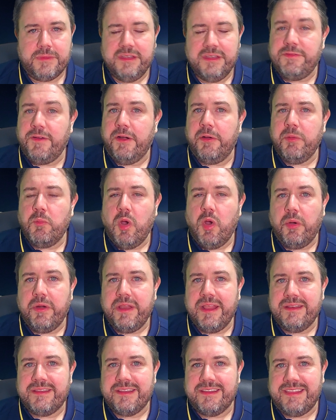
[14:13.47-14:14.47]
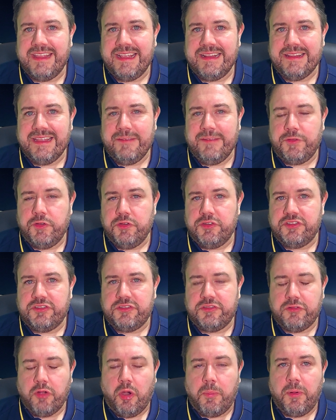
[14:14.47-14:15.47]
It's very worrying to think that if you
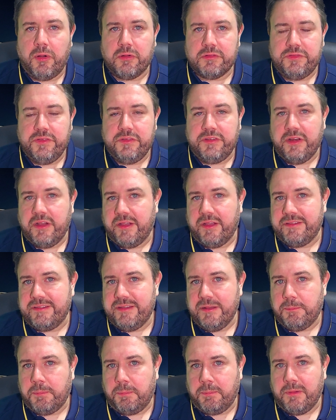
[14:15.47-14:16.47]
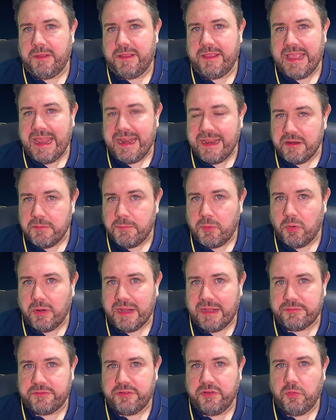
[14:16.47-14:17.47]
stop Oxford United getting the ball
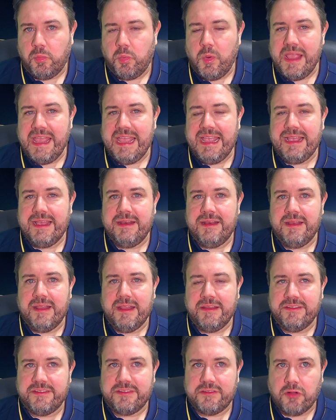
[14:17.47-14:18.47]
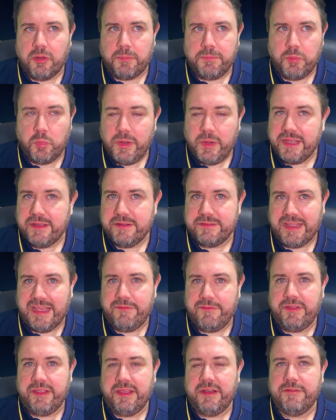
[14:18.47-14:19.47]
out to the wing and stop the wingers
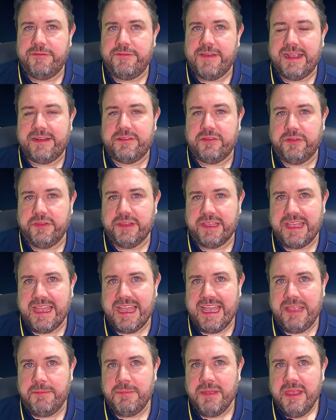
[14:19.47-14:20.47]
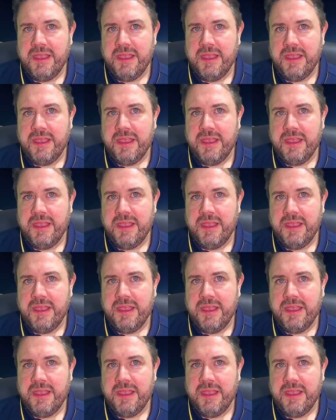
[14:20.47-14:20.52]
having an effect on the game,